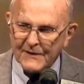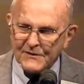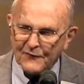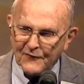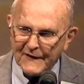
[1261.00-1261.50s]
It's
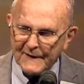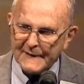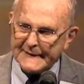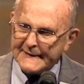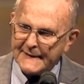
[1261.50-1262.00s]
a
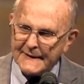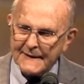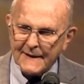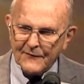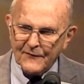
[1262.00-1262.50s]
feeling
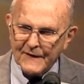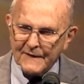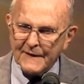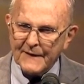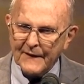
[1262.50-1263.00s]

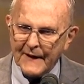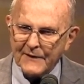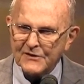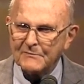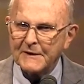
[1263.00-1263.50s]
that is